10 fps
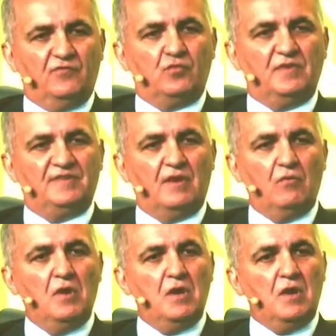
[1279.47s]

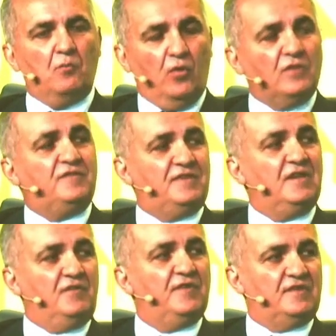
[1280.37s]
quantum
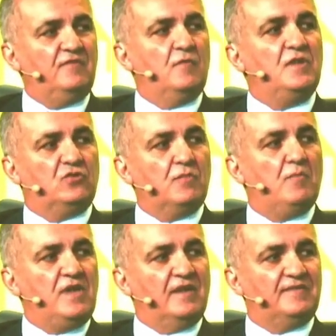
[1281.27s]
communication
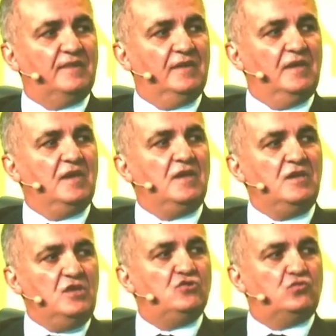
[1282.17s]
can indeed be a
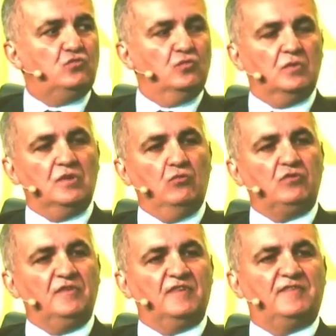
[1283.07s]
threat.
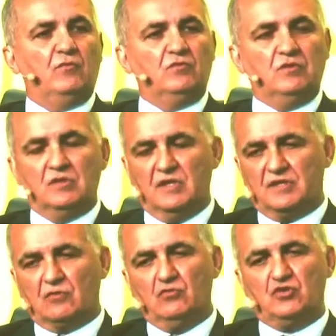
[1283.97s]
And the
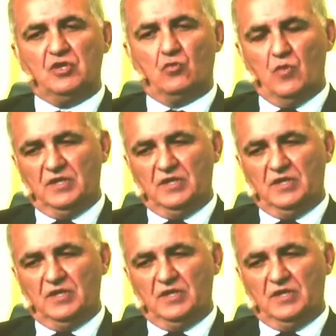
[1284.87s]
use of